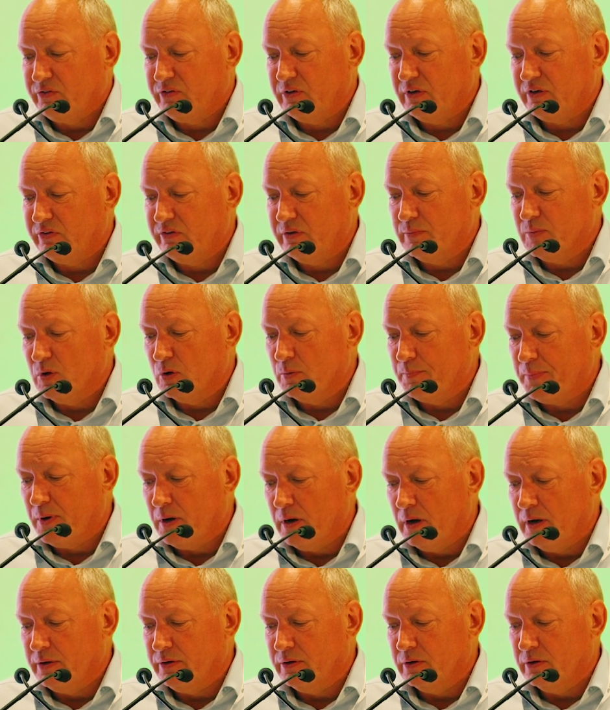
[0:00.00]
60mm
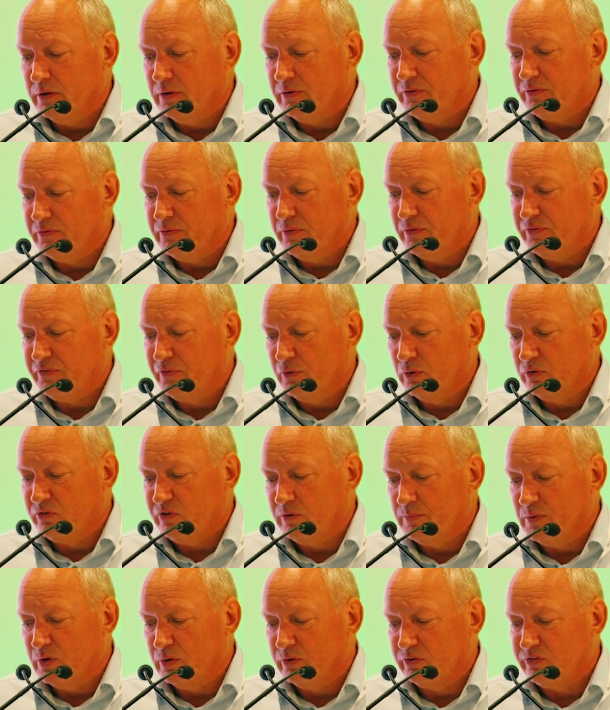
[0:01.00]
binder,
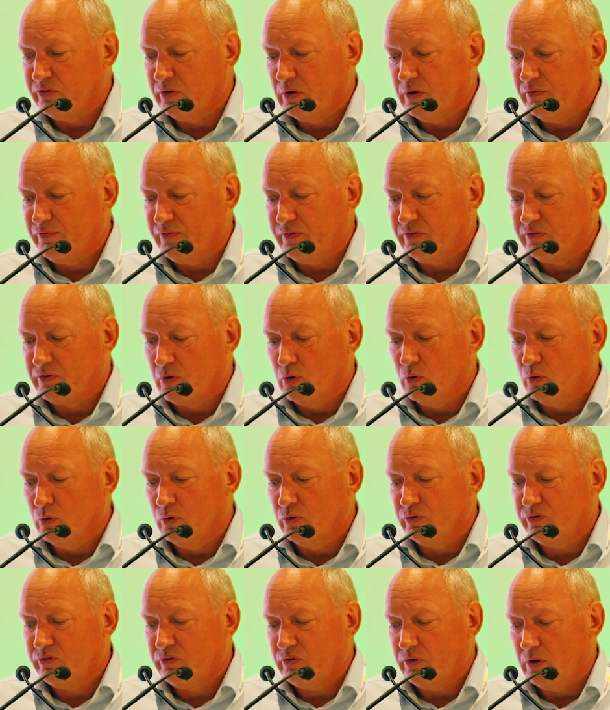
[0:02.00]
40mm surface
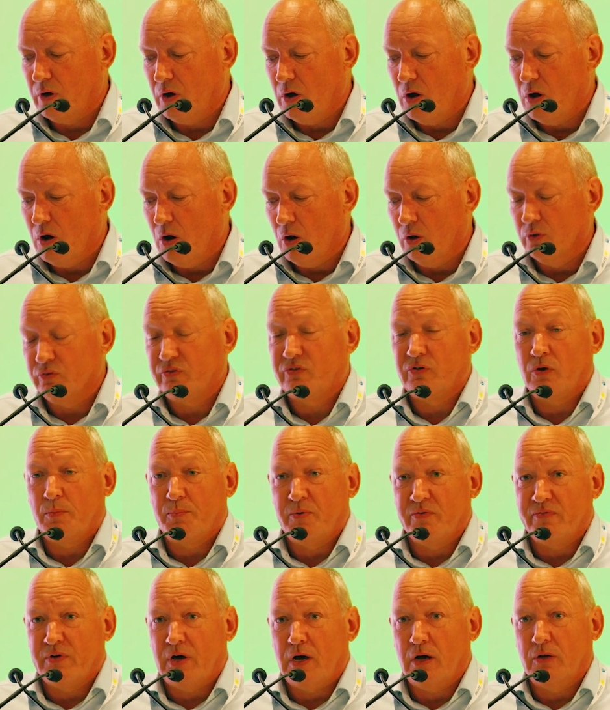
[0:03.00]
course on
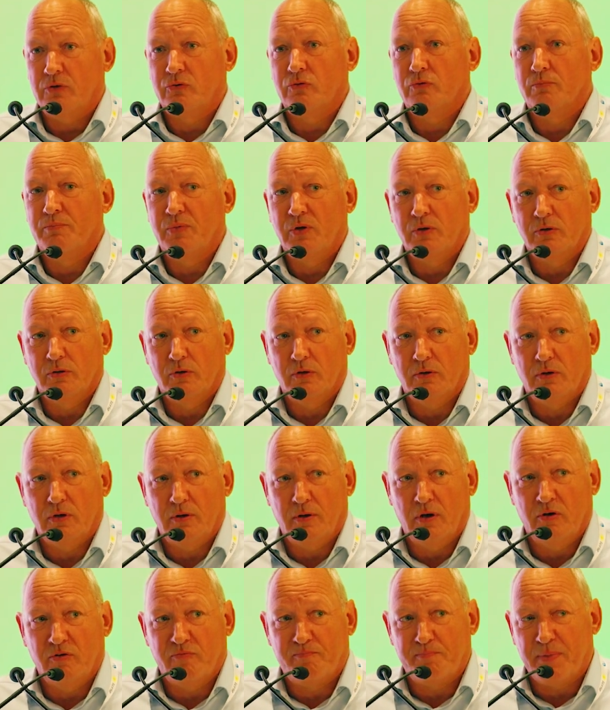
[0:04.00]
top of 100mm
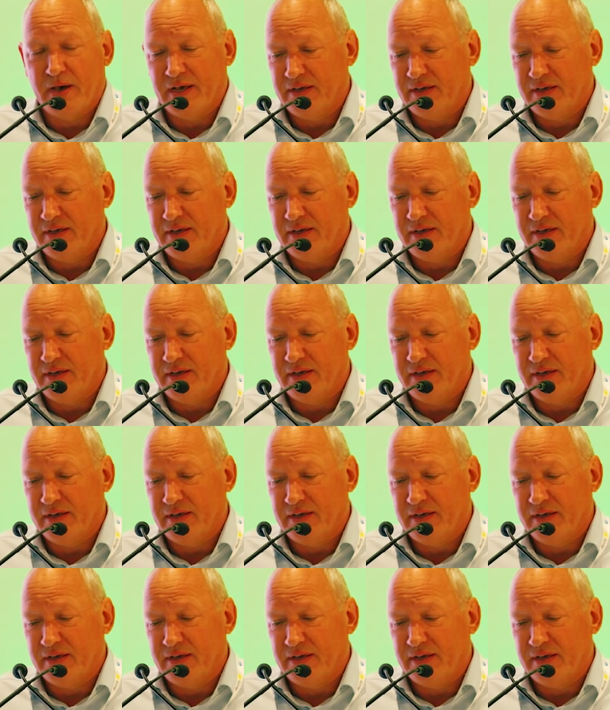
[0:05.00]
of